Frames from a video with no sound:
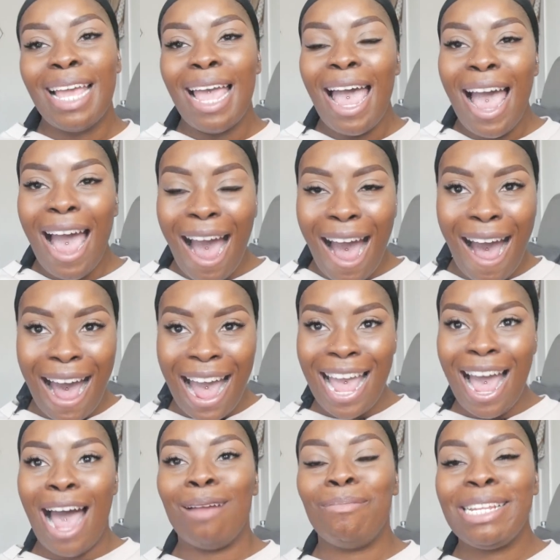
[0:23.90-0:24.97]

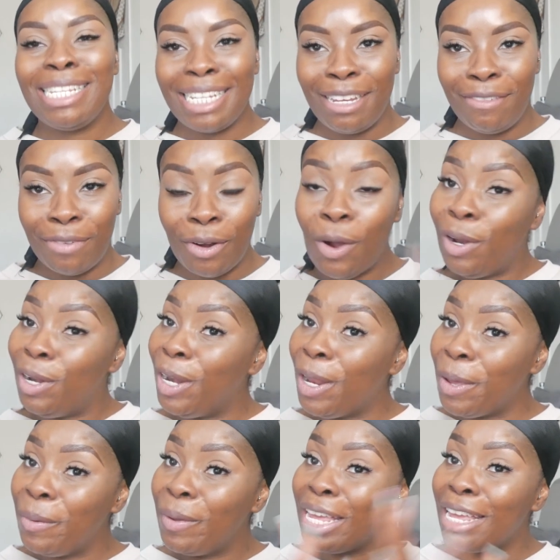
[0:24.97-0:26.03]
Hi, I'm Lutifah, or
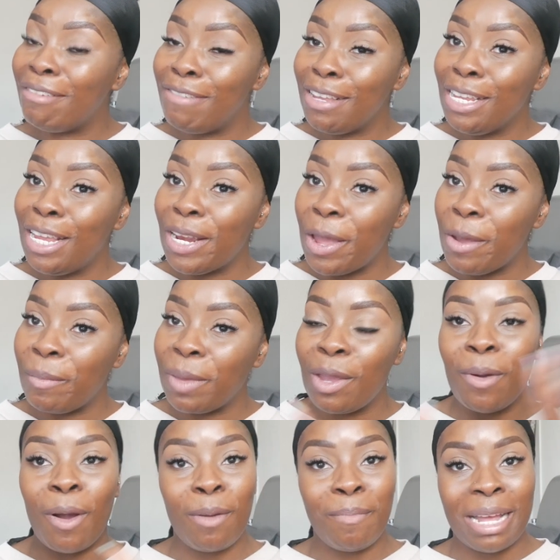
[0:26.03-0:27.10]
Lou, if you know
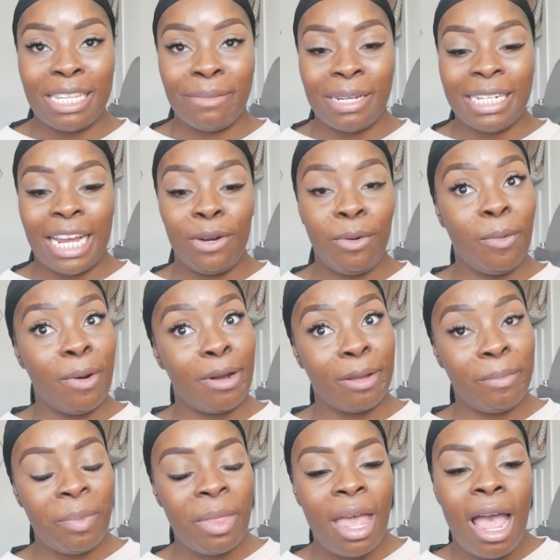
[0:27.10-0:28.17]
me. Welcome back to my channel.
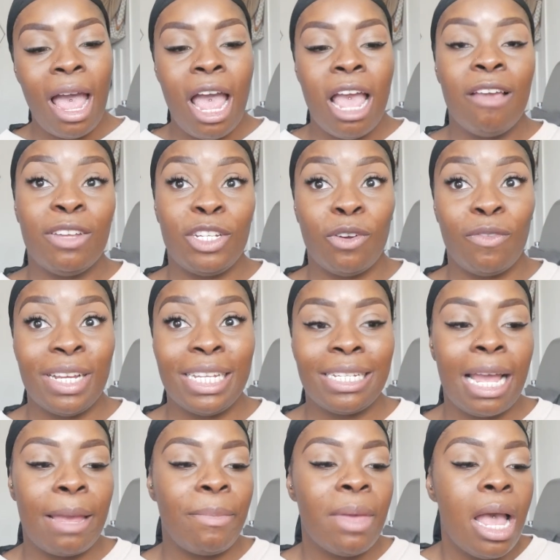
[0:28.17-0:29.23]
Welcome if it's your first
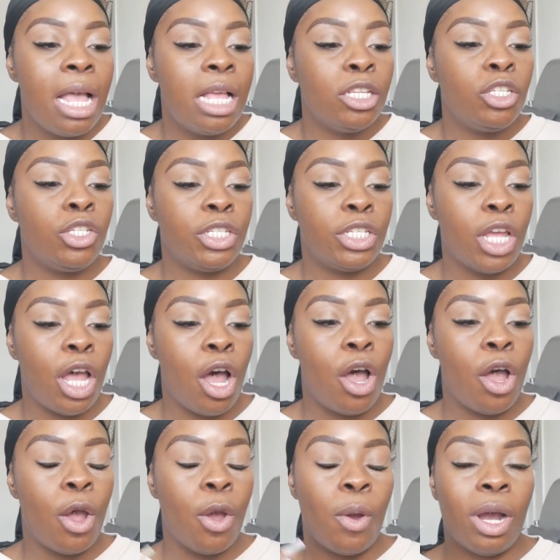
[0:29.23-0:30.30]
time.
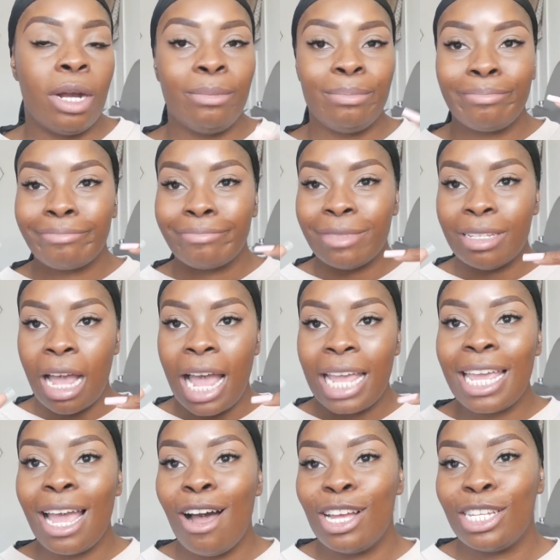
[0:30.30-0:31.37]
So, I
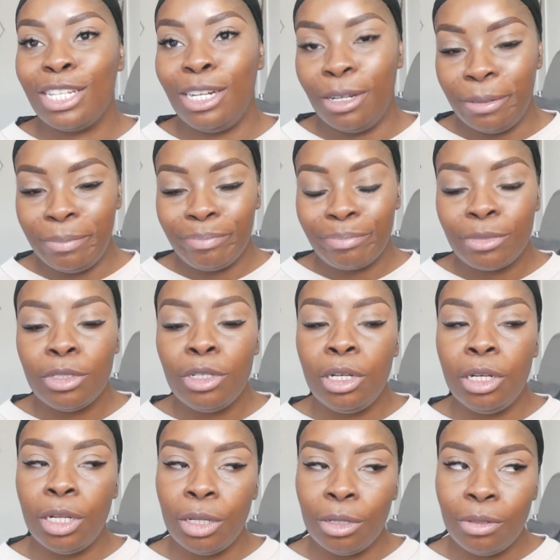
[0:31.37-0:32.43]
get asked a lot,
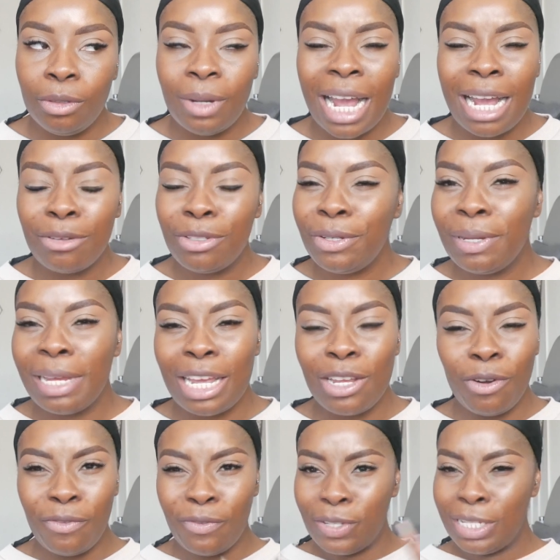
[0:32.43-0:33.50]
Lou, how do you get
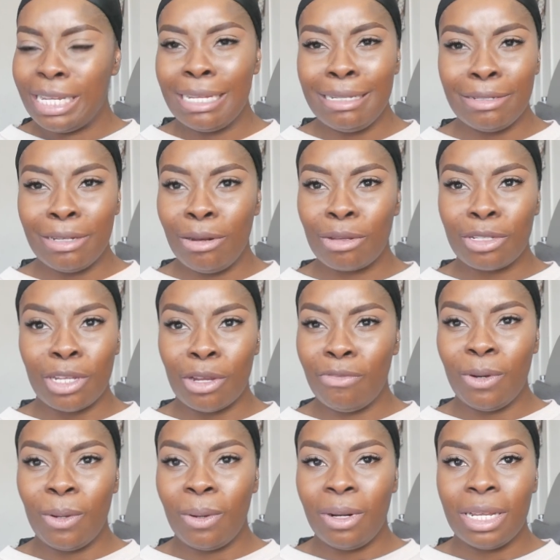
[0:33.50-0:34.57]
your skin to look so
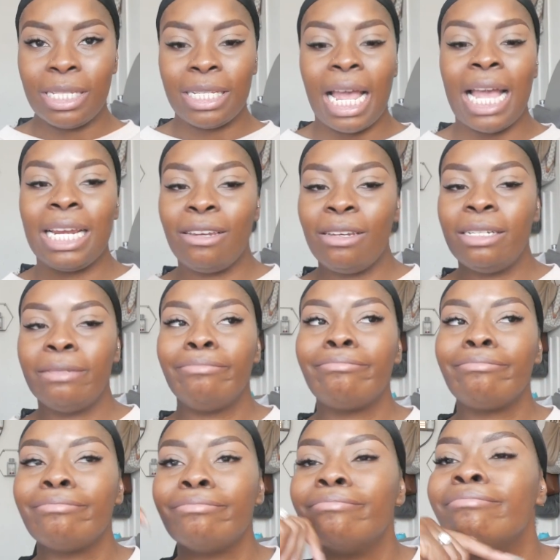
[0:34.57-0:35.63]
flawless? And
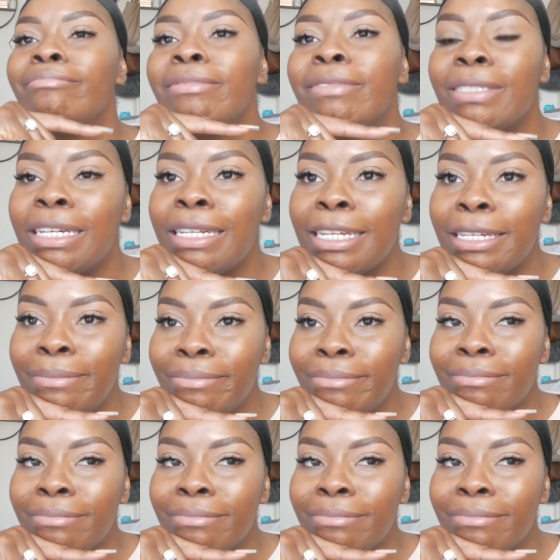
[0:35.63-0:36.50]
honey,